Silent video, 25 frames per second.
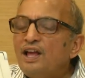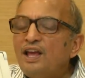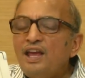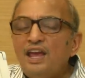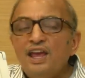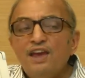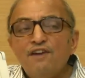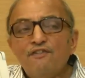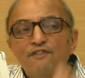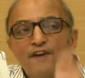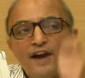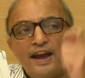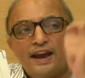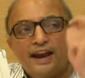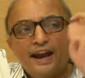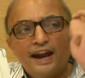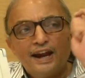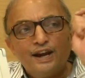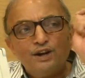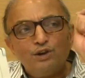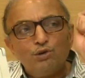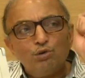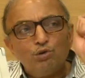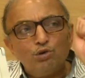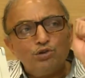if I
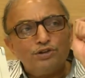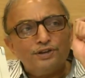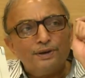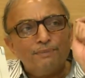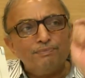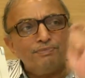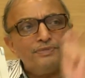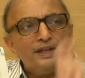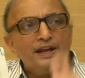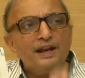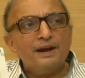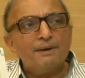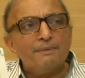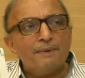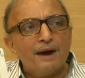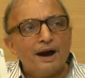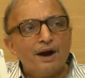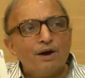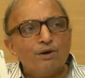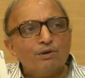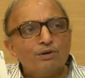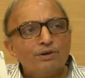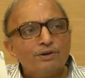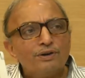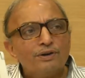can do something
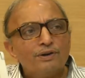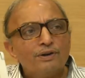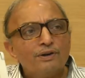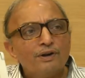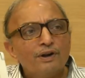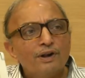about